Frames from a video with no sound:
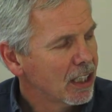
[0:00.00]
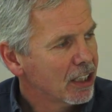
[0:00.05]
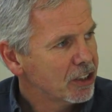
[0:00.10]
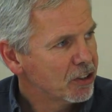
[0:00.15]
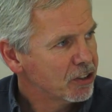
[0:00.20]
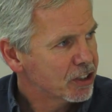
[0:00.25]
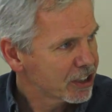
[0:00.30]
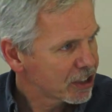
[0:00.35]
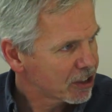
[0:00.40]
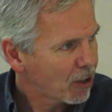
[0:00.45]

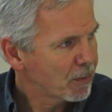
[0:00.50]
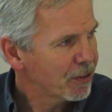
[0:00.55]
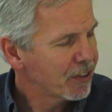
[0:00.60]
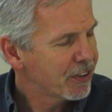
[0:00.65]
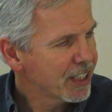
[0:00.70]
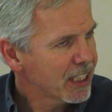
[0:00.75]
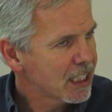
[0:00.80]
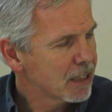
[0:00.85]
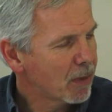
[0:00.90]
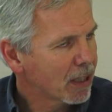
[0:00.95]
you just stop and
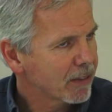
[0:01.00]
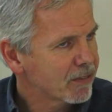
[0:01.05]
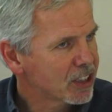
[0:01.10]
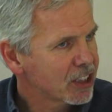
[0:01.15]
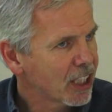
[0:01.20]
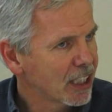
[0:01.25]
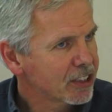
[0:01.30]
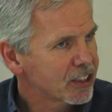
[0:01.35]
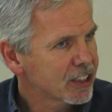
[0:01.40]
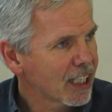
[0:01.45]
think about it for
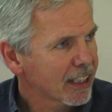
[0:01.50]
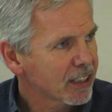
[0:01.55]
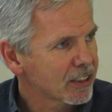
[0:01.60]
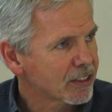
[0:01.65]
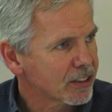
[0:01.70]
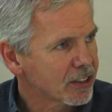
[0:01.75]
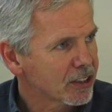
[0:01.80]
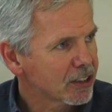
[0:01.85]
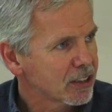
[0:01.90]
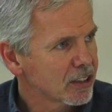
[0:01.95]
10
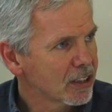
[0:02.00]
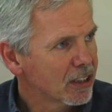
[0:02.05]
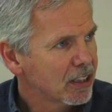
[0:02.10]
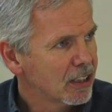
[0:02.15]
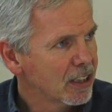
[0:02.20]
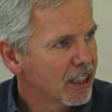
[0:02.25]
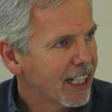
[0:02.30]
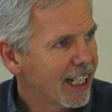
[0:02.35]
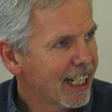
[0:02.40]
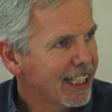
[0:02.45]
seconds,
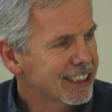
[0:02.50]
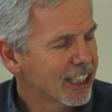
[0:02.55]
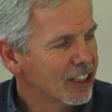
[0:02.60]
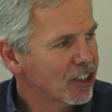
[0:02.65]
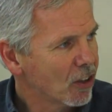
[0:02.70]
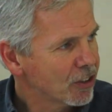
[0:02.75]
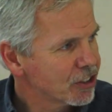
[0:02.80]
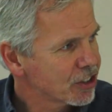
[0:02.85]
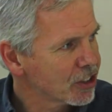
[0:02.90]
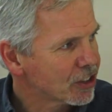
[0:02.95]
is a
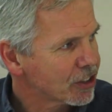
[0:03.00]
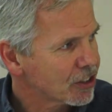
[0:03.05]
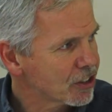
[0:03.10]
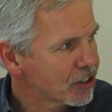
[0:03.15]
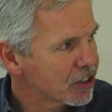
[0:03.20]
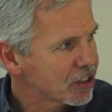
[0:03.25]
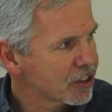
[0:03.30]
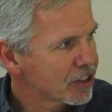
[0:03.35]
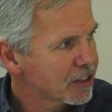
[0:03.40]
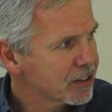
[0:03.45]

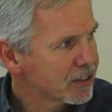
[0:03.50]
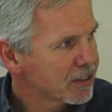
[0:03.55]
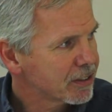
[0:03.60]
nonsense.